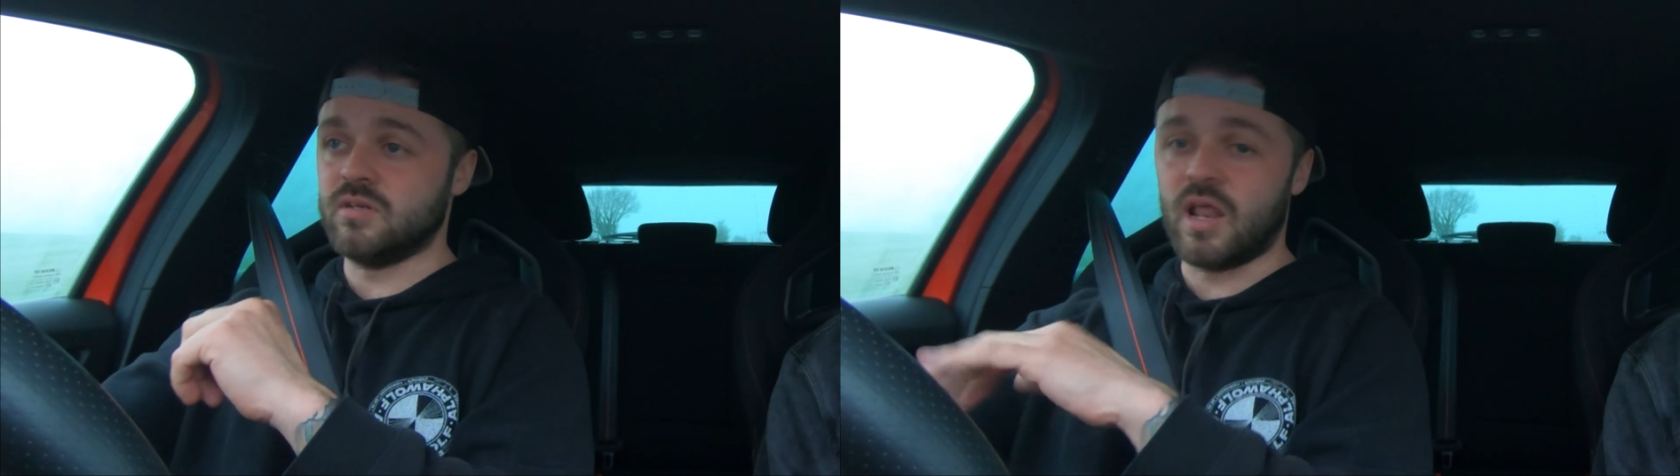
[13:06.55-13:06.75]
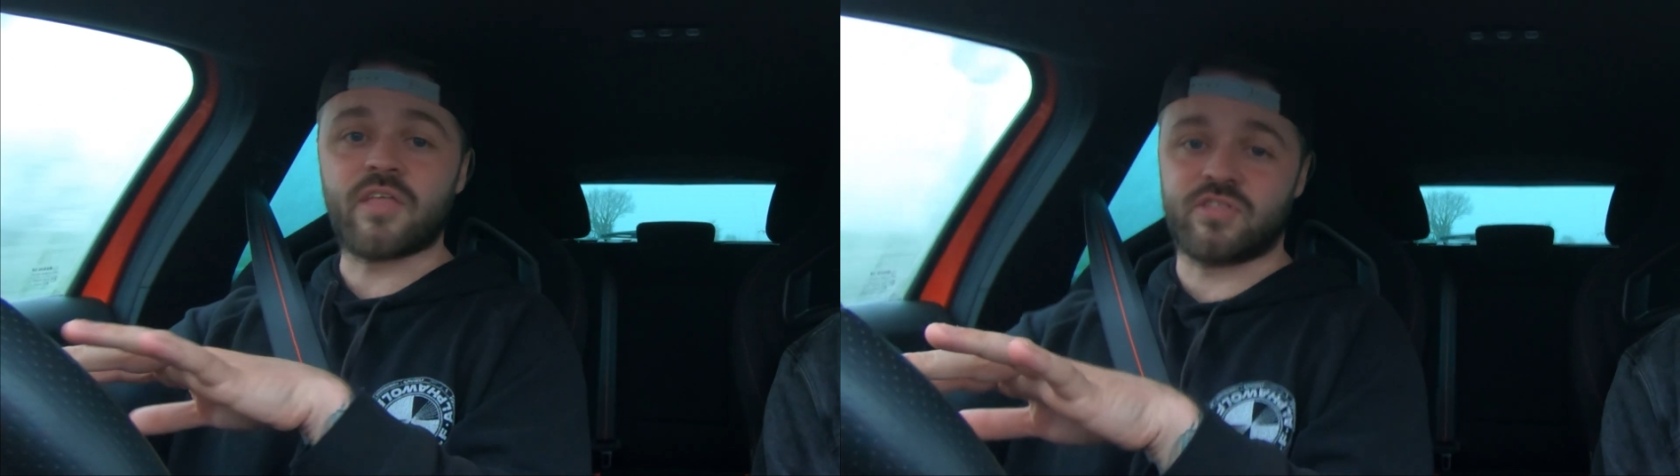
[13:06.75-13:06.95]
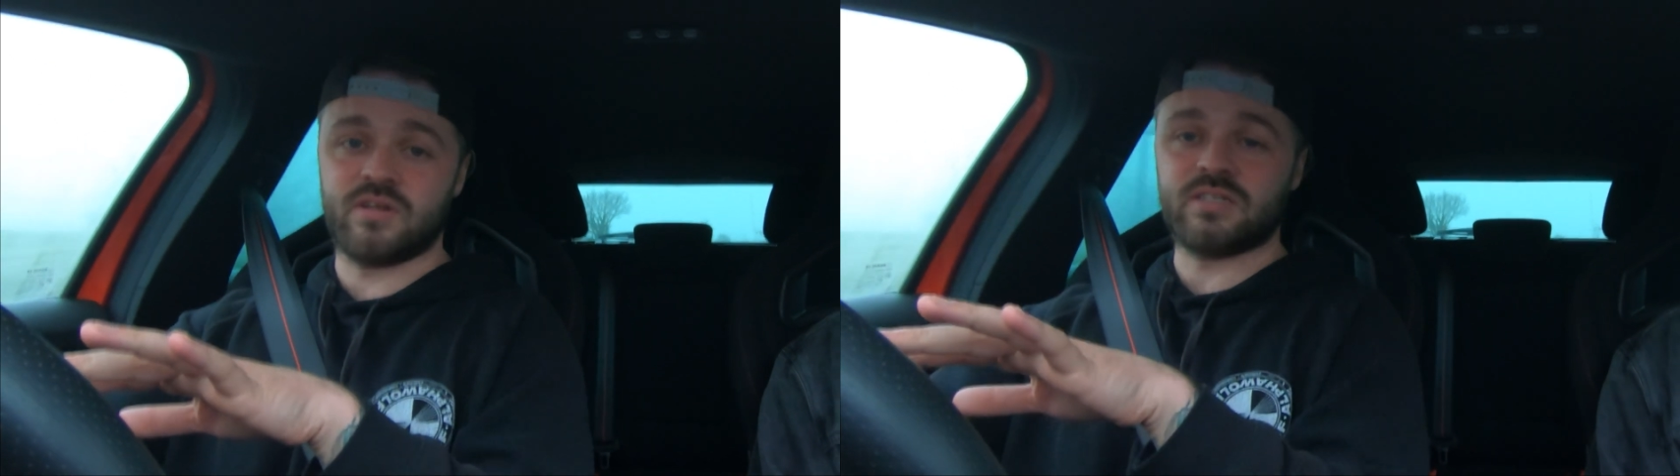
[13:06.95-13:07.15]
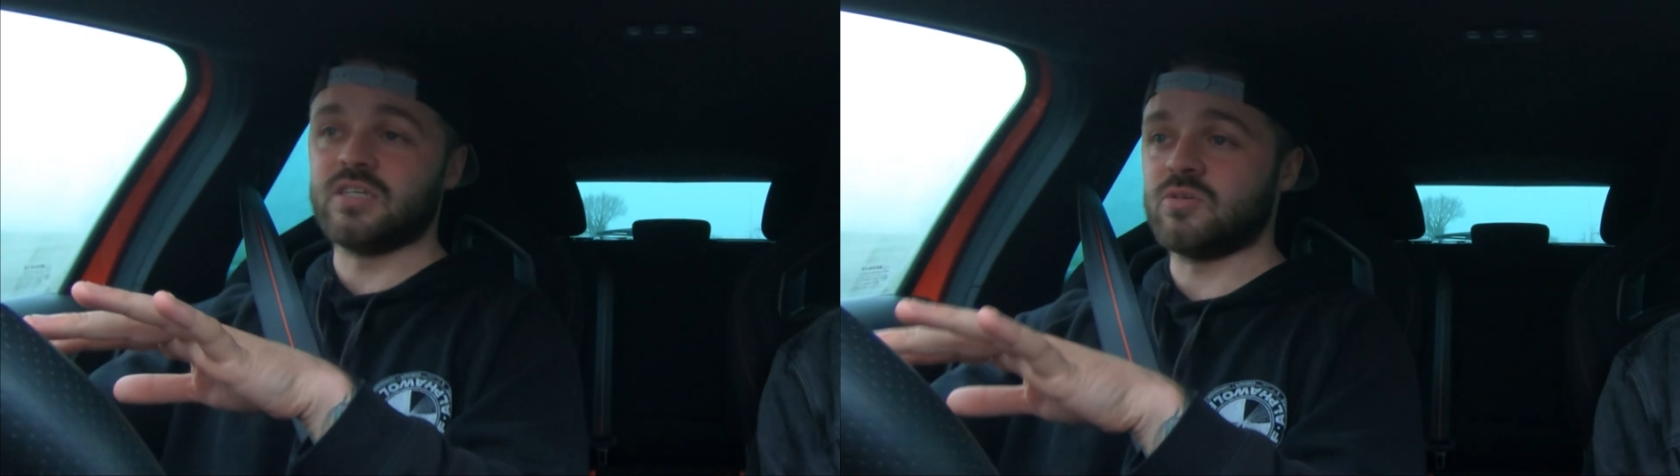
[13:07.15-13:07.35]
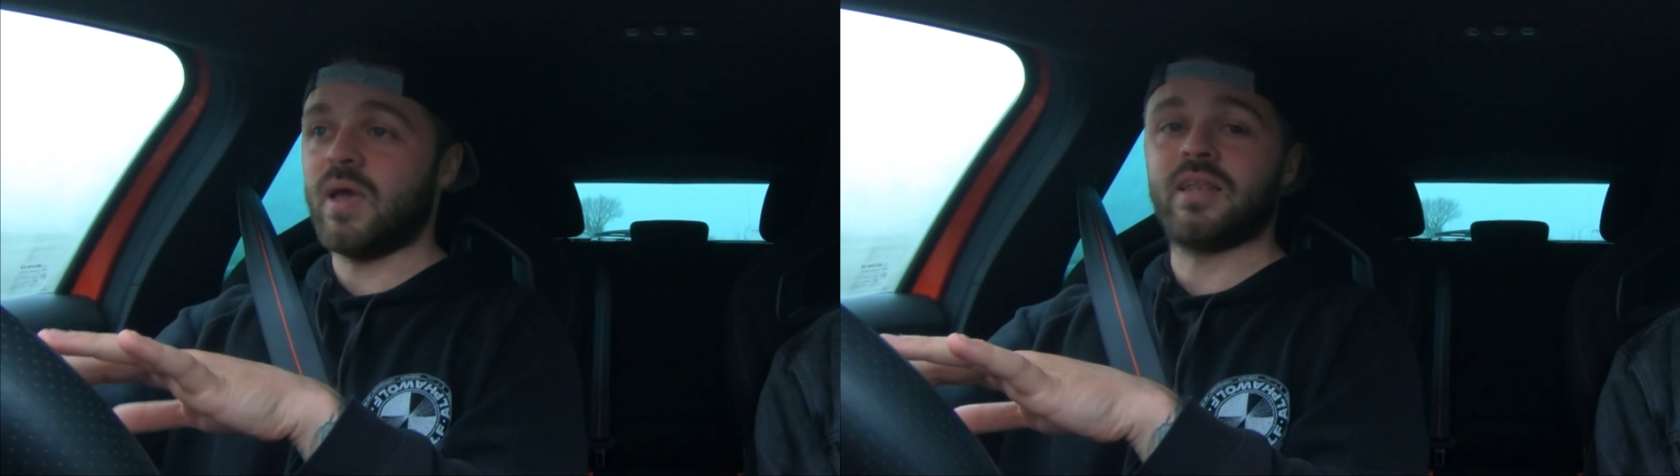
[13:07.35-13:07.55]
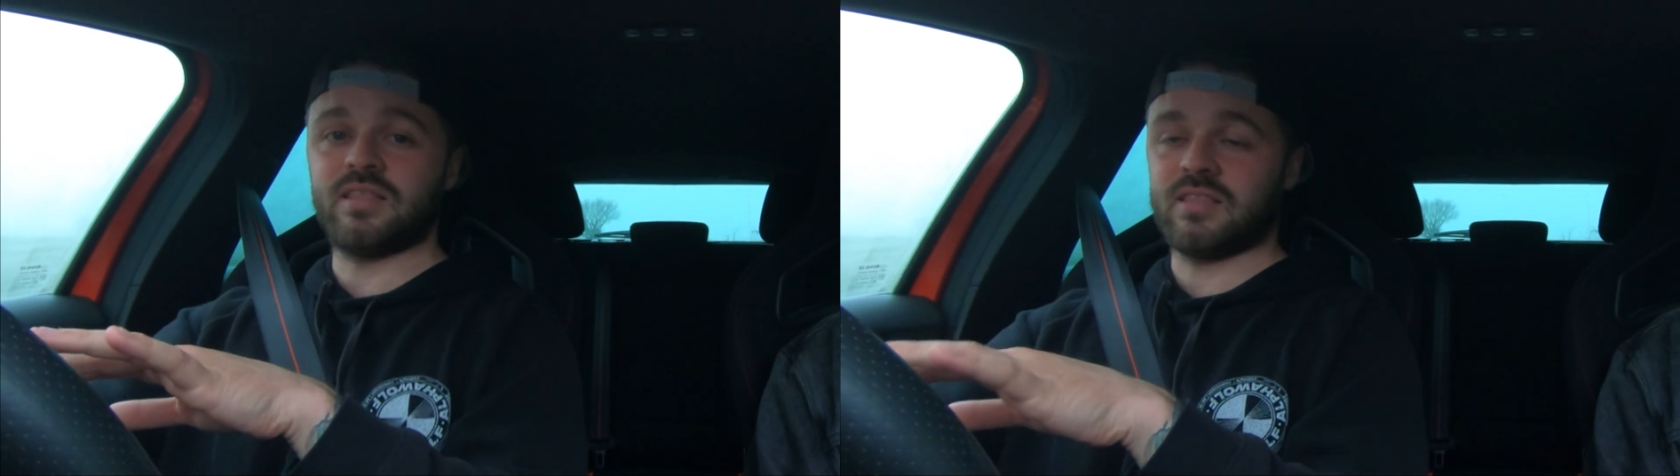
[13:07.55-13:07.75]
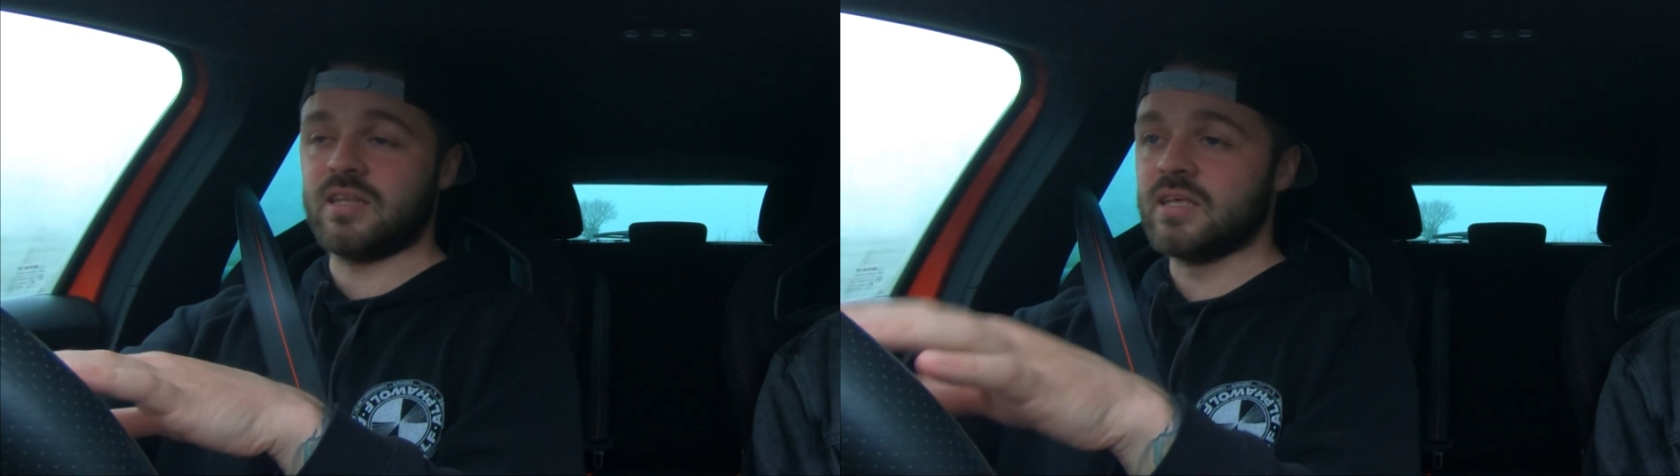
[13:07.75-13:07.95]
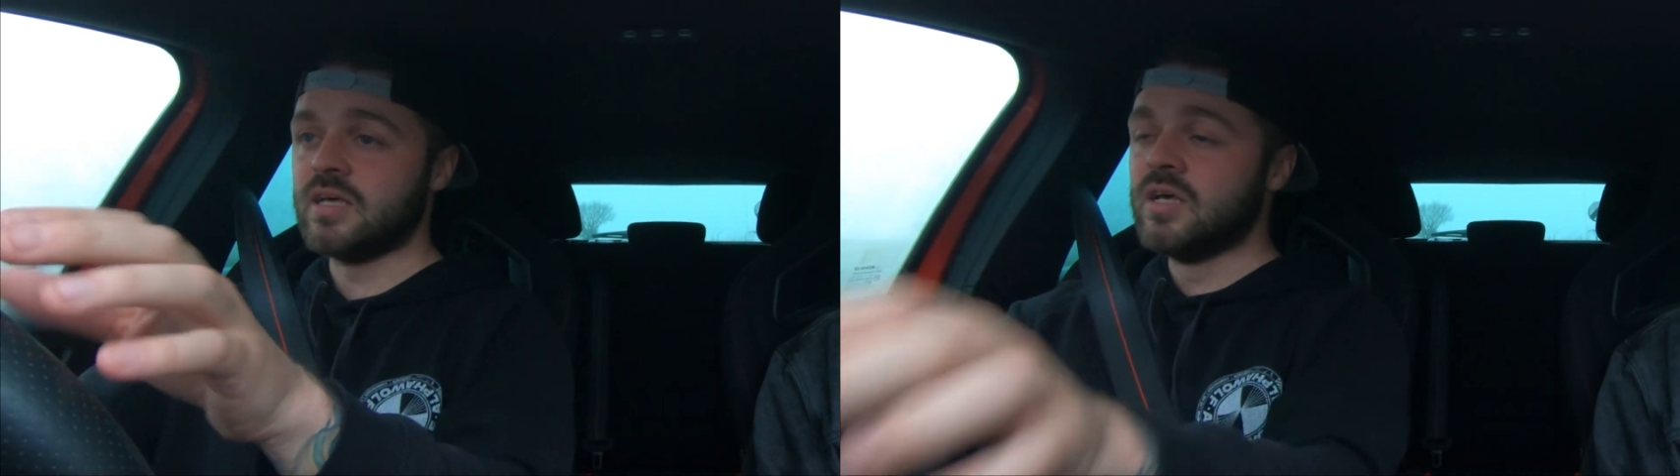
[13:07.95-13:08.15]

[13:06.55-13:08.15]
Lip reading: nothing, it didn't do anything.